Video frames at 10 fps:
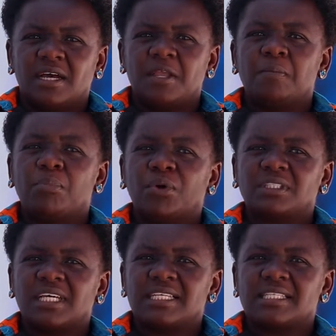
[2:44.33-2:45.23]

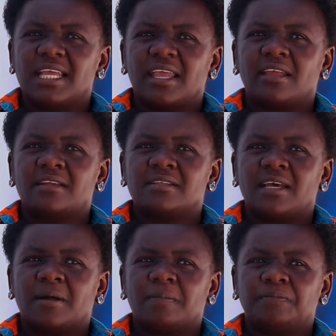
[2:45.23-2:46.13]
important
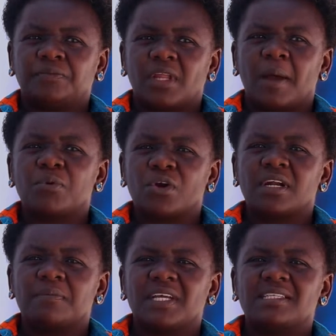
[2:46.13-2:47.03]
and a
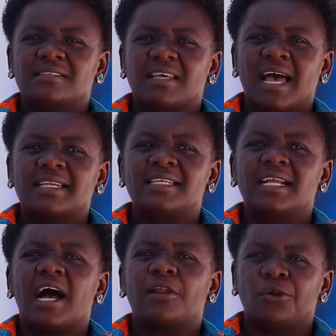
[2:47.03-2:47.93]
program that is
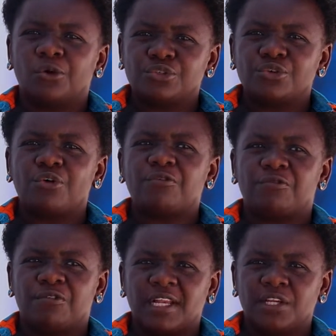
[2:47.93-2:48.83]
adding a lot of
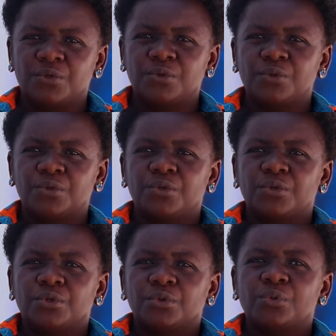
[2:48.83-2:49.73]
value,
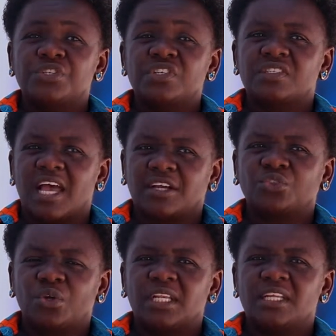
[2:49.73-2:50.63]
which is
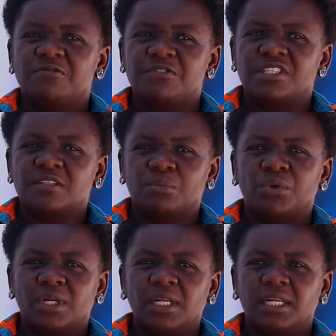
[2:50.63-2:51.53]
actually
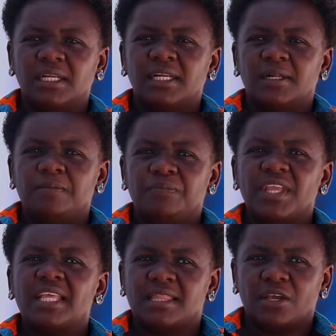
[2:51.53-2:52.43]
visible
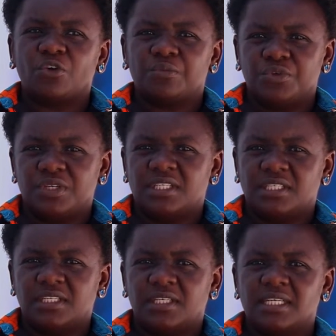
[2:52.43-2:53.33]
in the
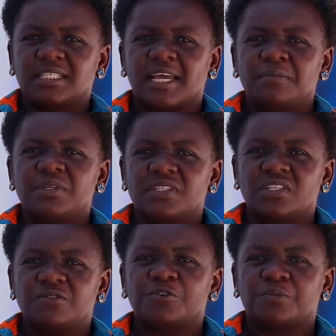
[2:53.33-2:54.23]
community. It can be
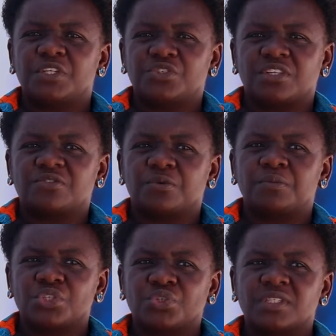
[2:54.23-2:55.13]
seen from the
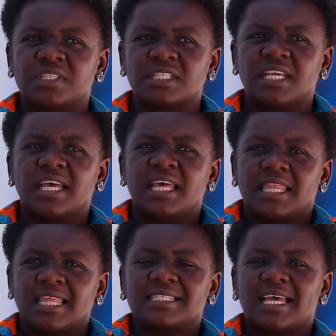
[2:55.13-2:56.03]
transformations
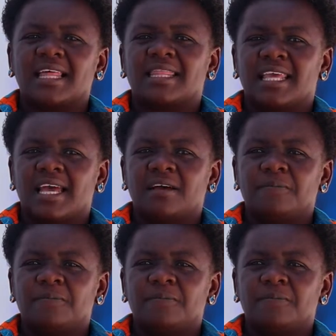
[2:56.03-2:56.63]
that are there.